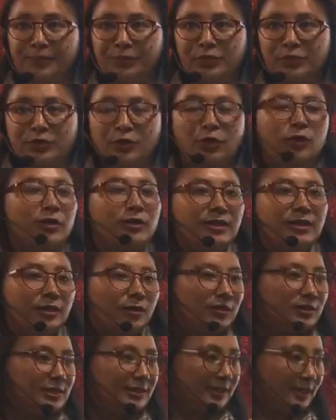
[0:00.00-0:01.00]
Not only
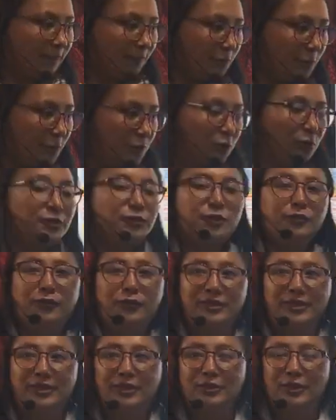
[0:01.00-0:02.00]
we should also
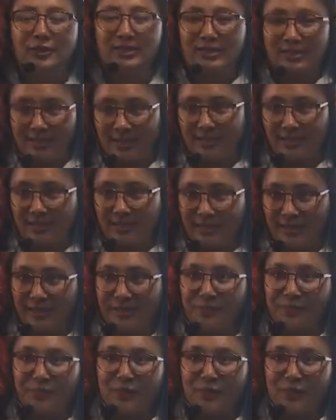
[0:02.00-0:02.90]
focus on studying.